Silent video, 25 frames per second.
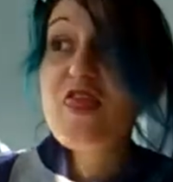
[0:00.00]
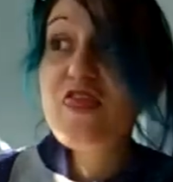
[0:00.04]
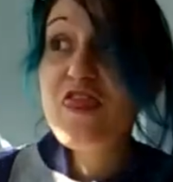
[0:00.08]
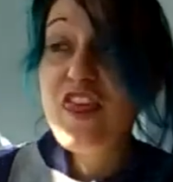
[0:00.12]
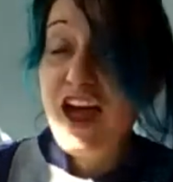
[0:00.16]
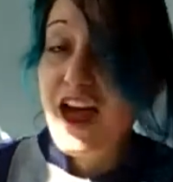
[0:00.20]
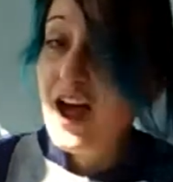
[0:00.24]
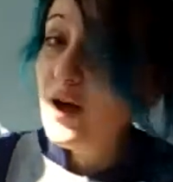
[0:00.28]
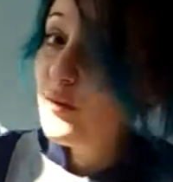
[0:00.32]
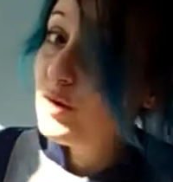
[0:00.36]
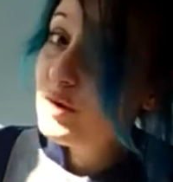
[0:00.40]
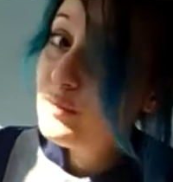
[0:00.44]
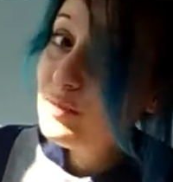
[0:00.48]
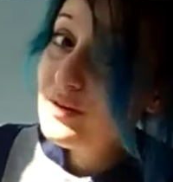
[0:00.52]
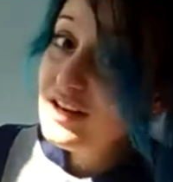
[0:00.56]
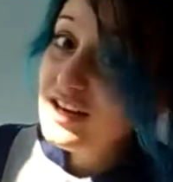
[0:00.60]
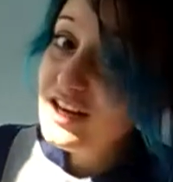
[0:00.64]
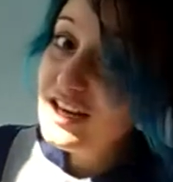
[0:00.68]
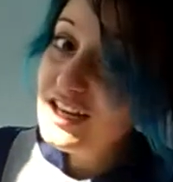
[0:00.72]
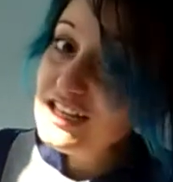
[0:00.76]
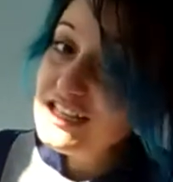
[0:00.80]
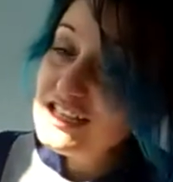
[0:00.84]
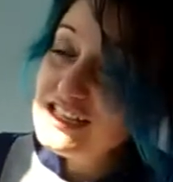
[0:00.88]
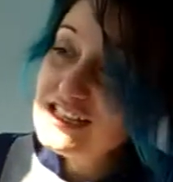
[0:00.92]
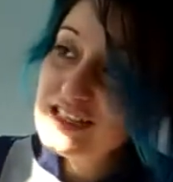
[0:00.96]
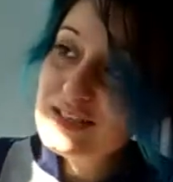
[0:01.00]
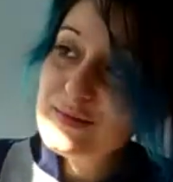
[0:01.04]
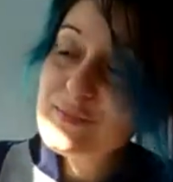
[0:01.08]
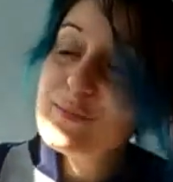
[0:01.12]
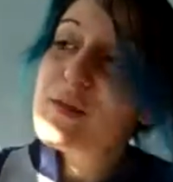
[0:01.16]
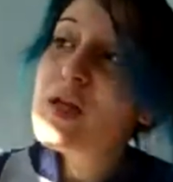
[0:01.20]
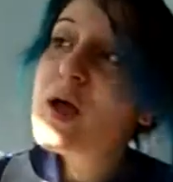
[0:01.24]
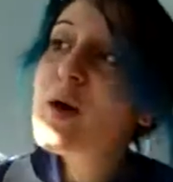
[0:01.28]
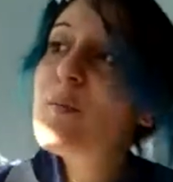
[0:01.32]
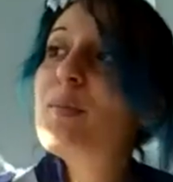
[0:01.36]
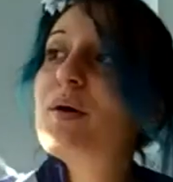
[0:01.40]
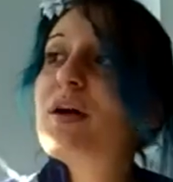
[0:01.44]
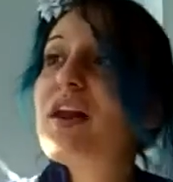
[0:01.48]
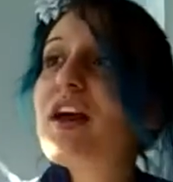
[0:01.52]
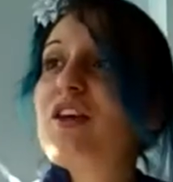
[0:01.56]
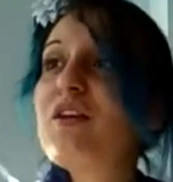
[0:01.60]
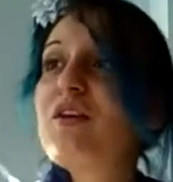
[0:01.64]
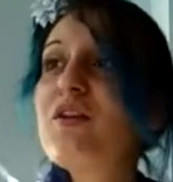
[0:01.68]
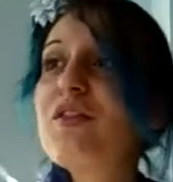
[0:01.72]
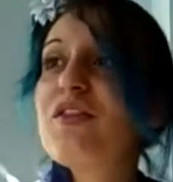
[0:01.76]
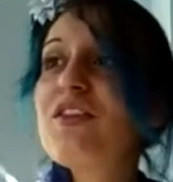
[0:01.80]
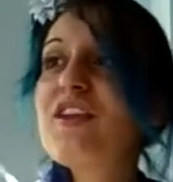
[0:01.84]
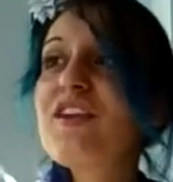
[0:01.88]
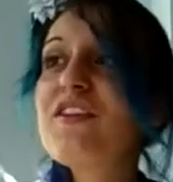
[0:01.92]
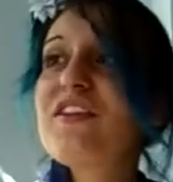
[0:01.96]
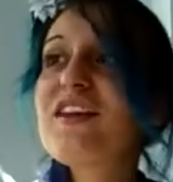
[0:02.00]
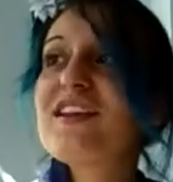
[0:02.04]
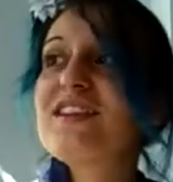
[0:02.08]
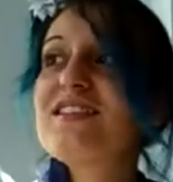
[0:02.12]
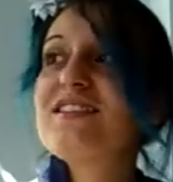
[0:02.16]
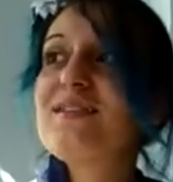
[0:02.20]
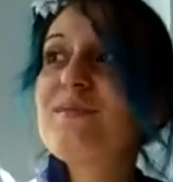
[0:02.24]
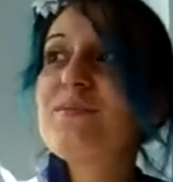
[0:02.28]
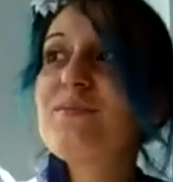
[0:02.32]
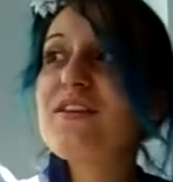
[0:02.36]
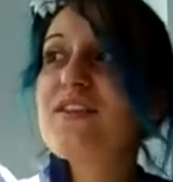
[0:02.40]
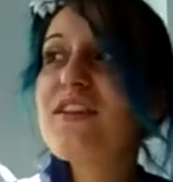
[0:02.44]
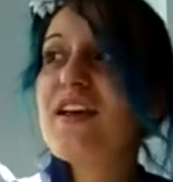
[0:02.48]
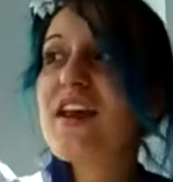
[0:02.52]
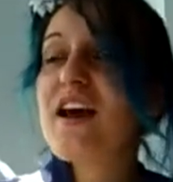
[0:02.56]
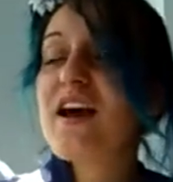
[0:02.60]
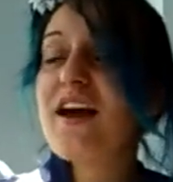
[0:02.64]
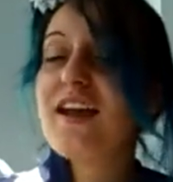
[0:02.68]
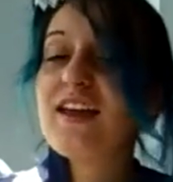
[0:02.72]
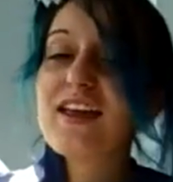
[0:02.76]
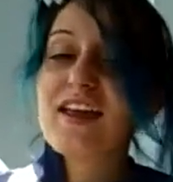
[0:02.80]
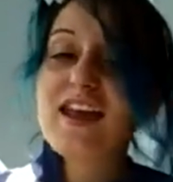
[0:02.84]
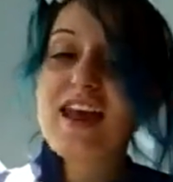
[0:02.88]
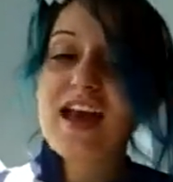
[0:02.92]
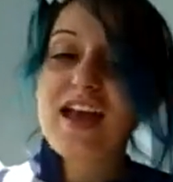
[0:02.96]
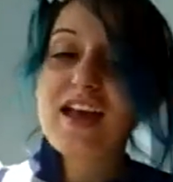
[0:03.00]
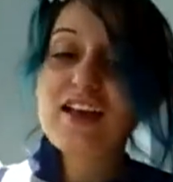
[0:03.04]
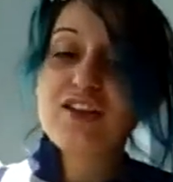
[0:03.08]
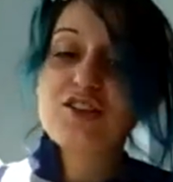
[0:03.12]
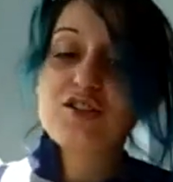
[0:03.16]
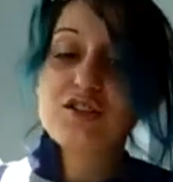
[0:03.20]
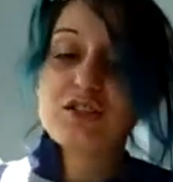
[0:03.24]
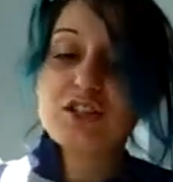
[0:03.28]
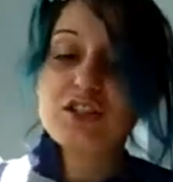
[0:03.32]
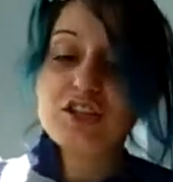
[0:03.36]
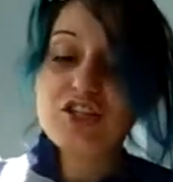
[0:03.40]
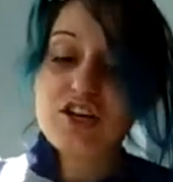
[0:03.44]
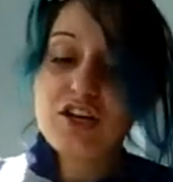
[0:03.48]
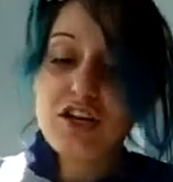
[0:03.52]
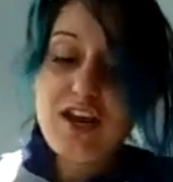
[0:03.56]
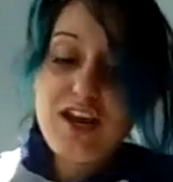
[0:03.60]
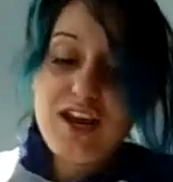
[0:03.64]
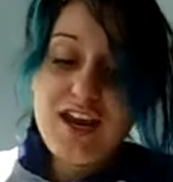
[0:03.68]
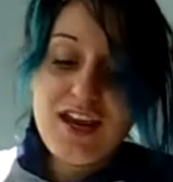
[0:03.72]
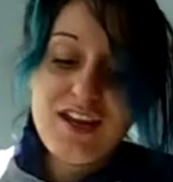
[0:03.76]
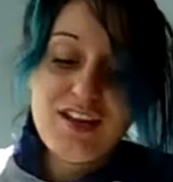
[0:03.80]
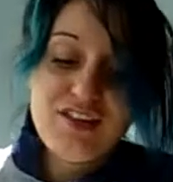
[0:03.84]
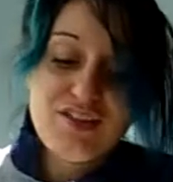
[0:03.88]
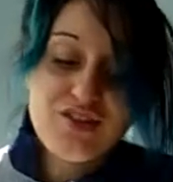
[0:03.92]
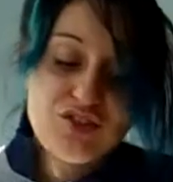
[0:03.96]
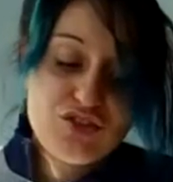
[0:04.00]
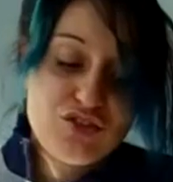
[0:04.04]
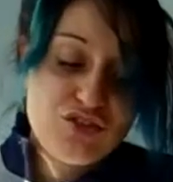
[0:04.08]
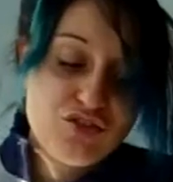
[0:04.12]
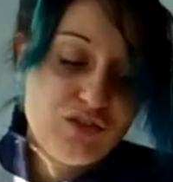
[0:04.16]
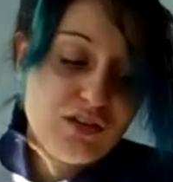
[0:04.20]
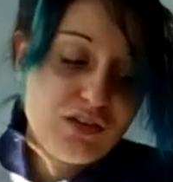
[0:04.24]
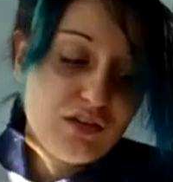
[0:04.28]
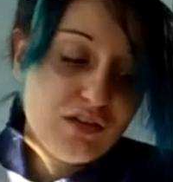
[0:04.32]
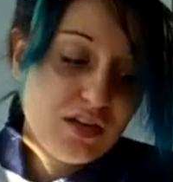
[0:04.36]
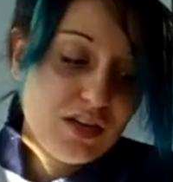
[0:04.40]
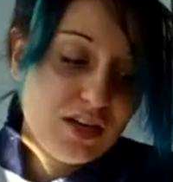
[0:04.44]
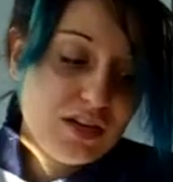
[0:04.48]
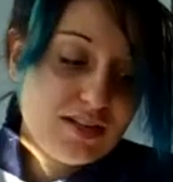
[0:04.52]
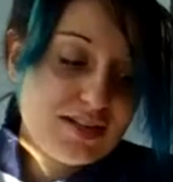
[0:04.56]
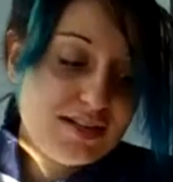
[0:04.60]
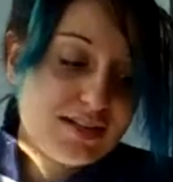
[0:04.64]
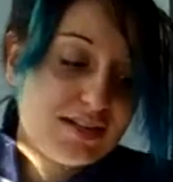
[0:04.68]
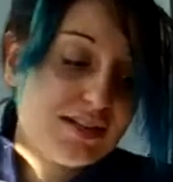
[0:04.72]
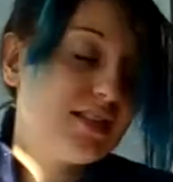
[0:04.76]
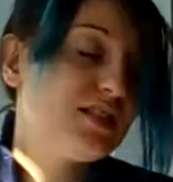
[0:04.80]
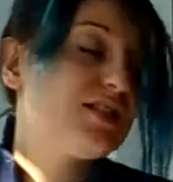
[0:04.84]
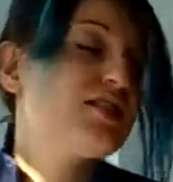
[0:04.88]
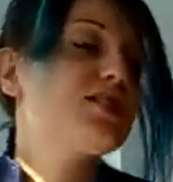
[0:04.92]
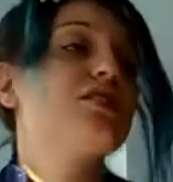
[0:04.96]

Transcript: That would be nice, but I don't think that's something that I can actually change very easily.